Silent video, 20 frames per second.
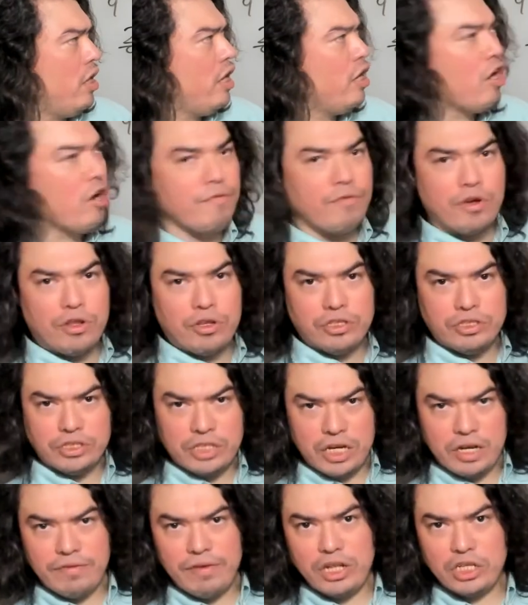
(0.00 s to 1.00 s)
further study
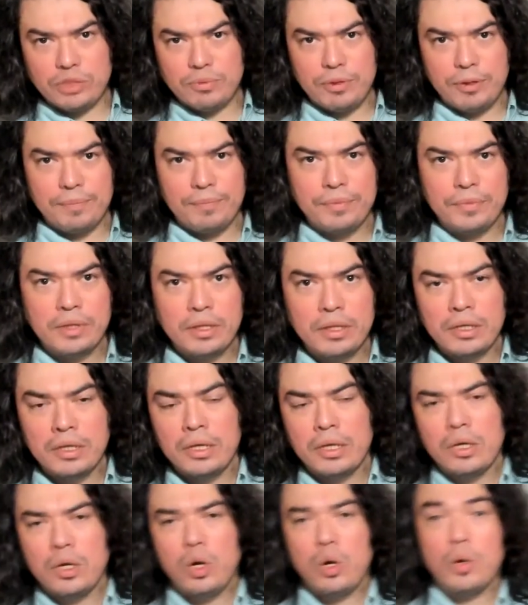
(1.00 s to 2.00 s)
of algebra.
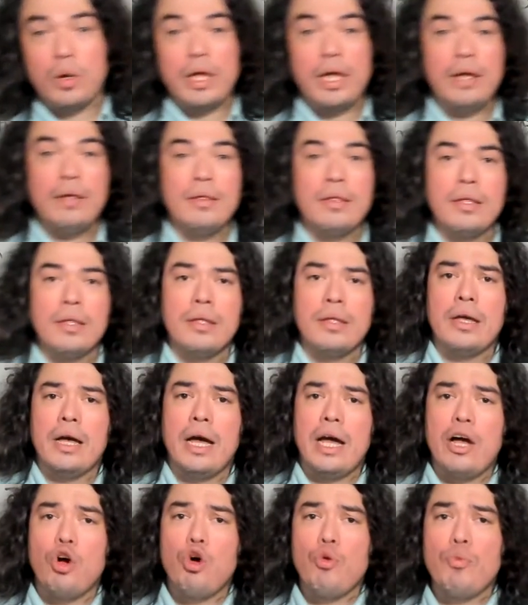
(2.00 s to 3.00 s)
Okay, I
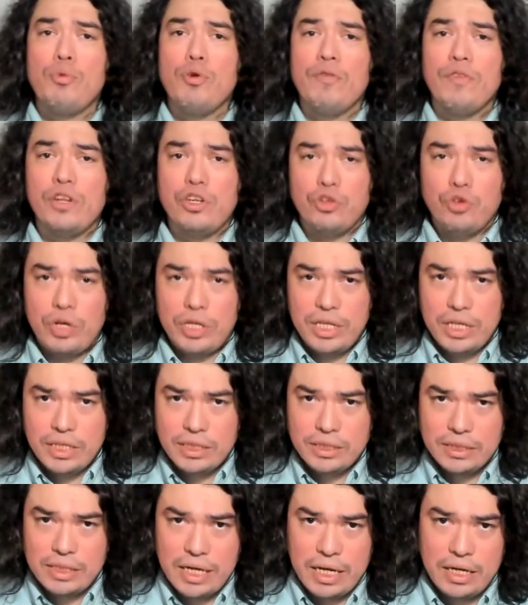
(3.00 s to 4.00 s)
hope you've enjoyed this,
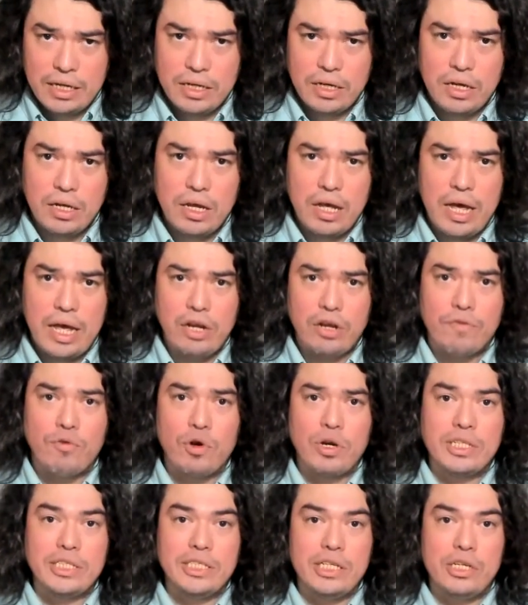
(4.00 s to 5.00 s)
and I look forward
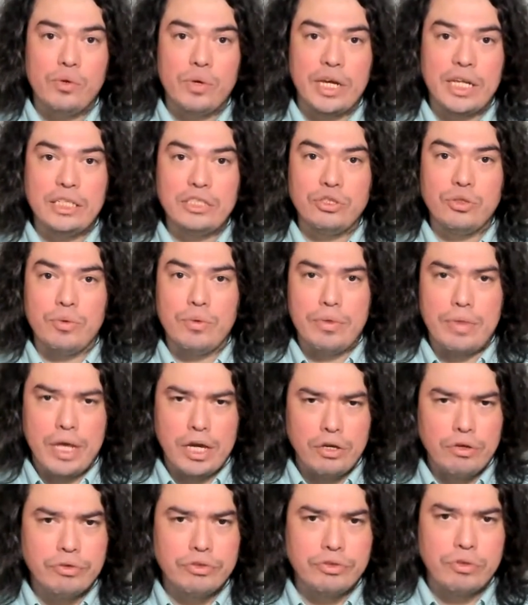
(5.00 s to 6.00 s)
to seeing you again soon. Thank
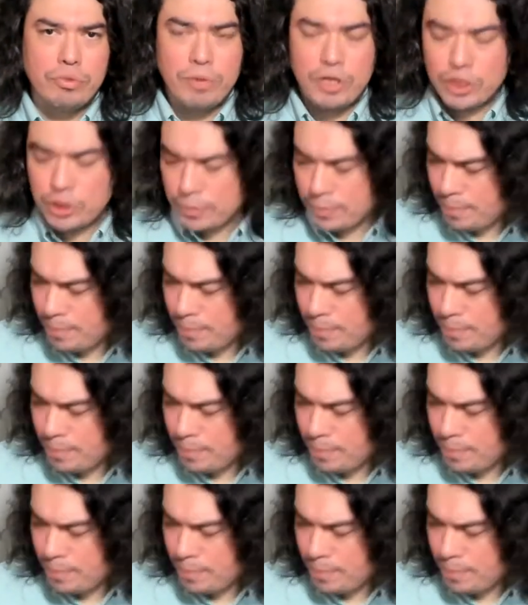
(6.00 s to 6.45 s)
you so much.